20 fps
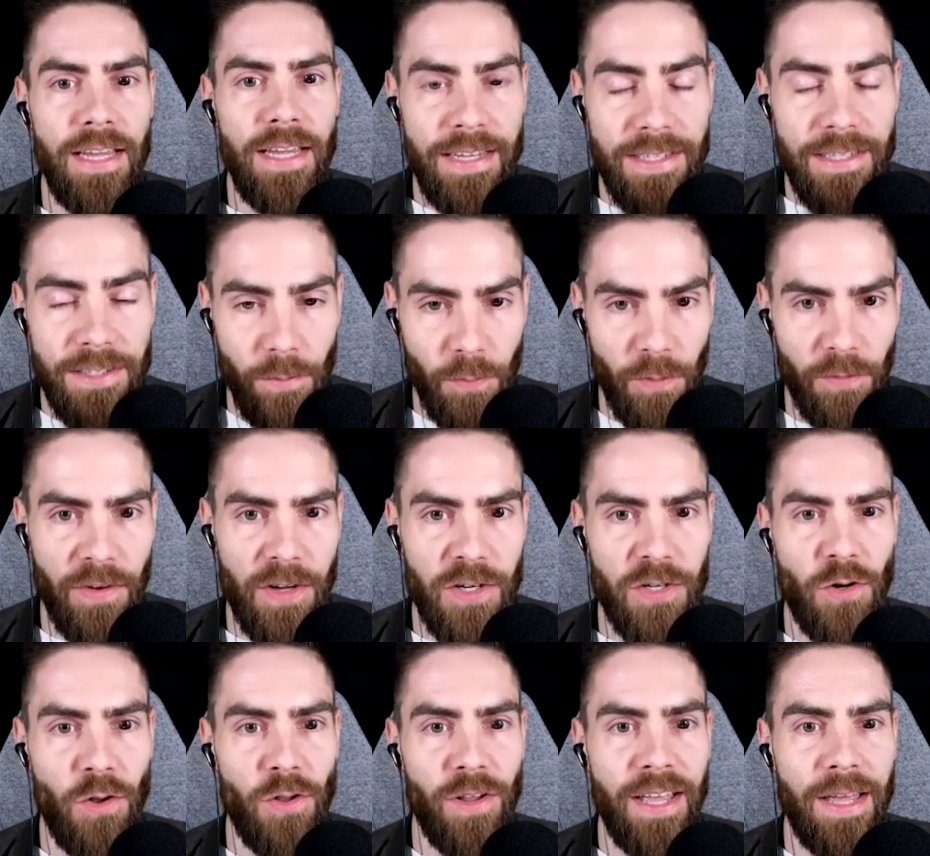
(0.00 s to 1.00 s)
He's a
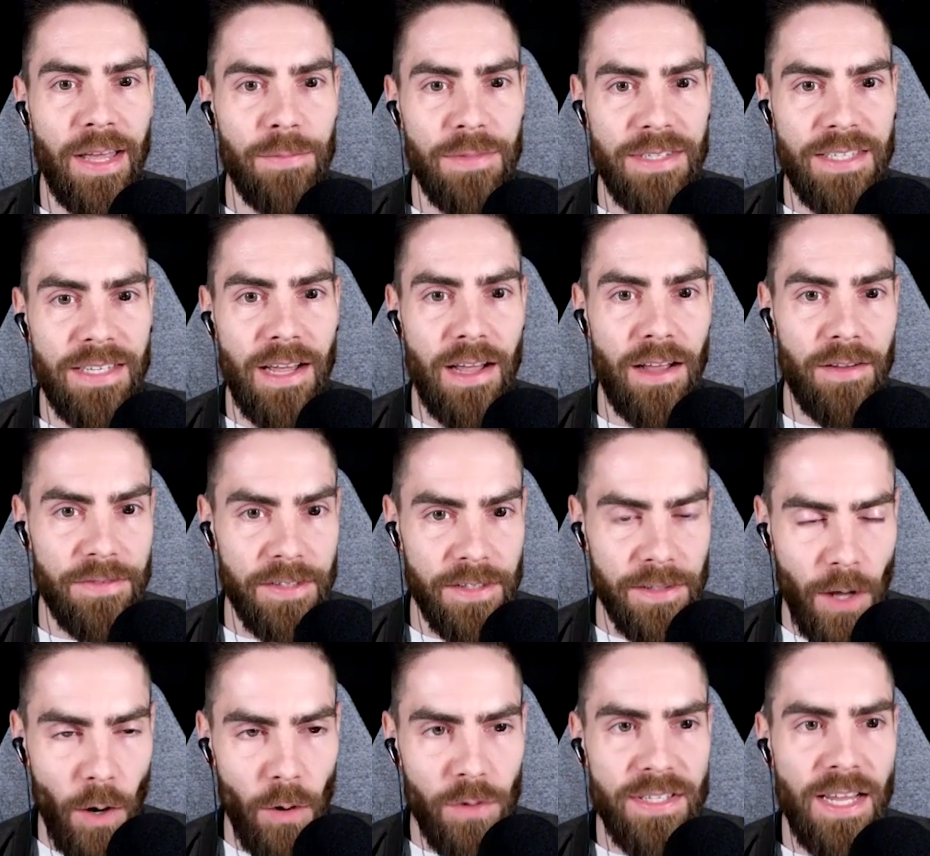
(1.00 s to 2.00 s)
professional himself. He
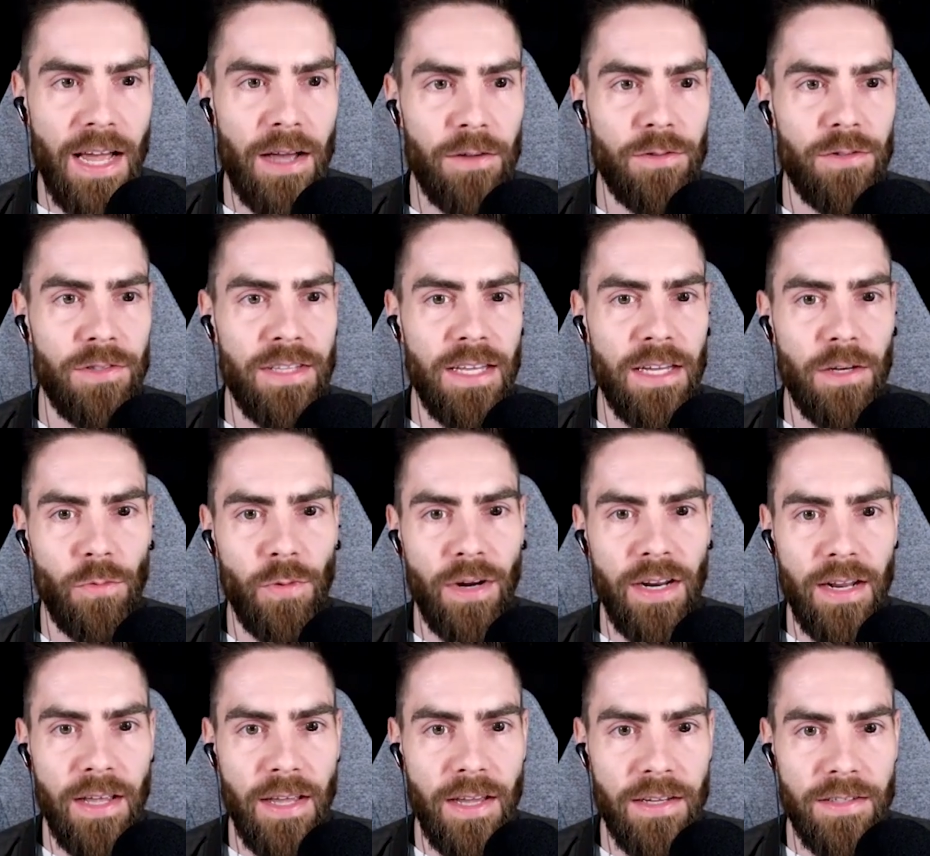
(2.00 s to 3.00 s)
knows how to take
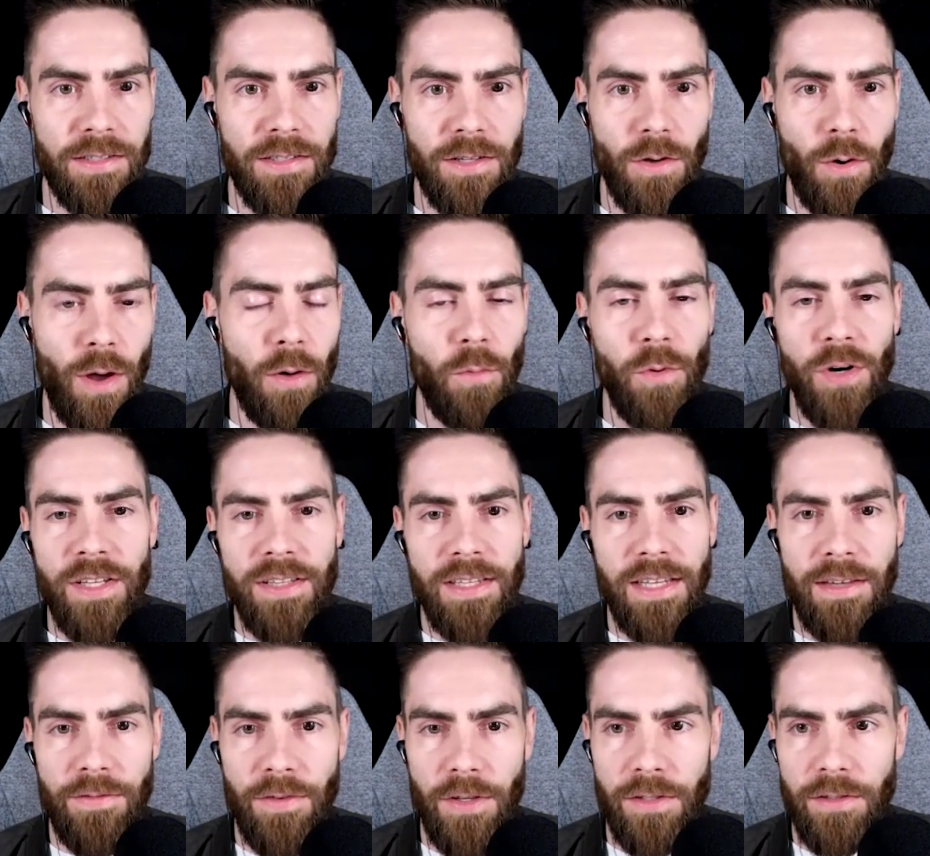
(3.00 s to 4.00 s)
readings. So I wouldn't
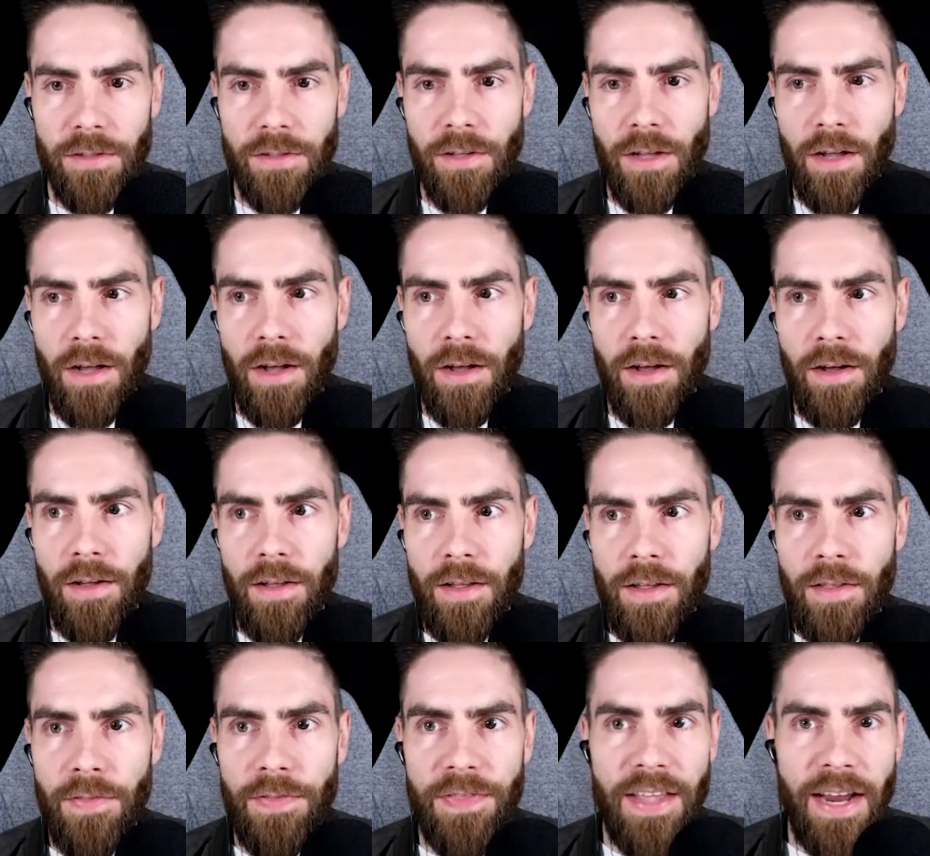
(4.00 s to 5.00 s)
even uh,
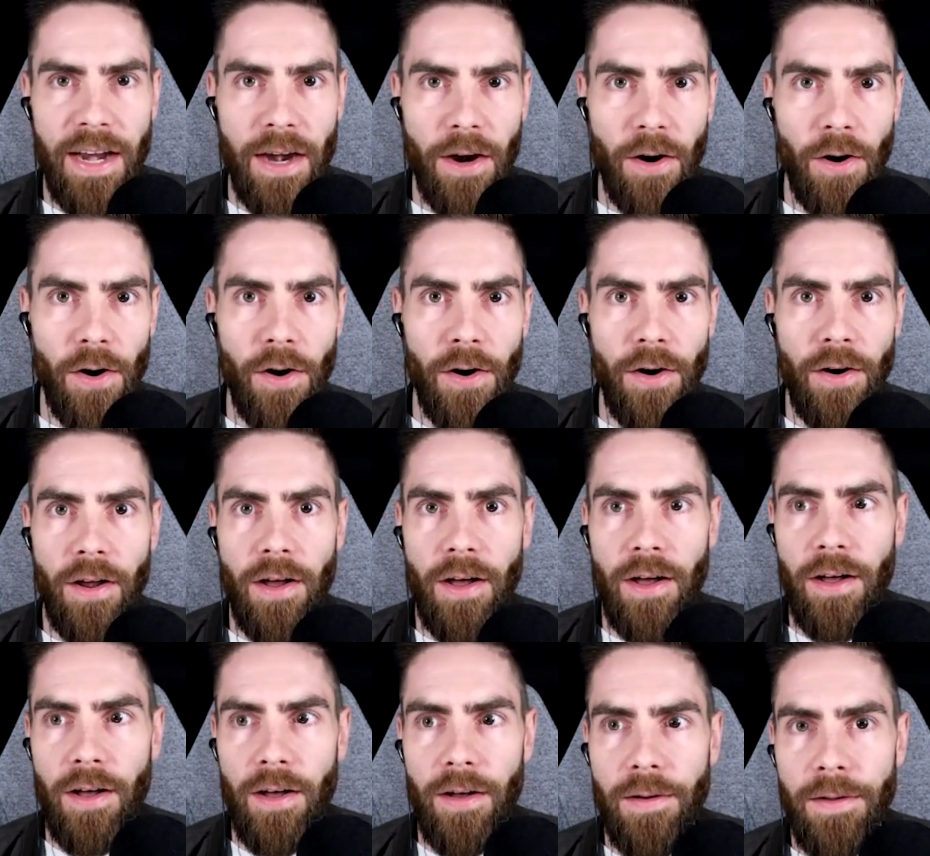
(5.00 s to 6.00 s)
dare
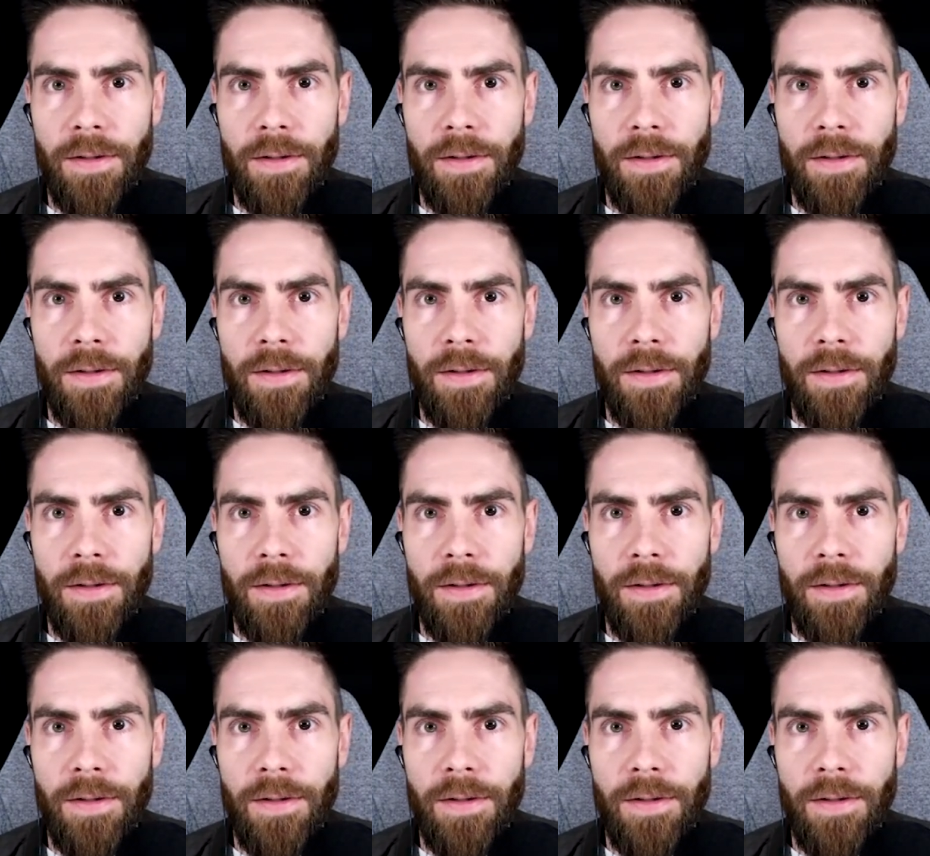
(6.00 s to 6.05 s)
uh,